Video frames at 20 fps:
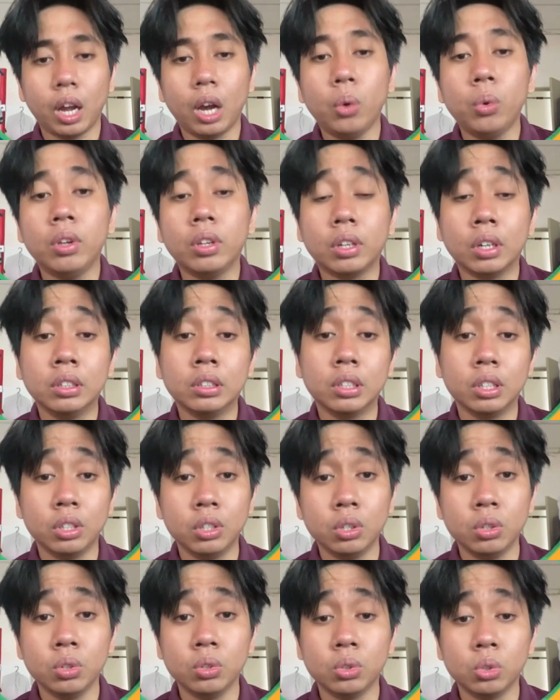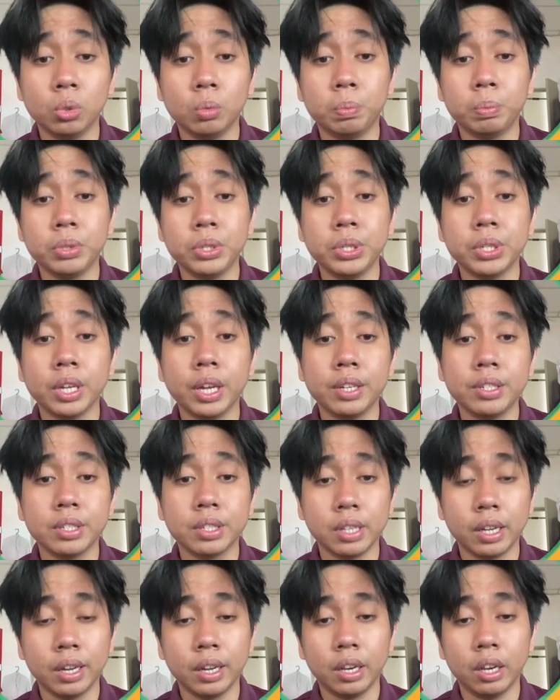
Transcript: I will continue to present slide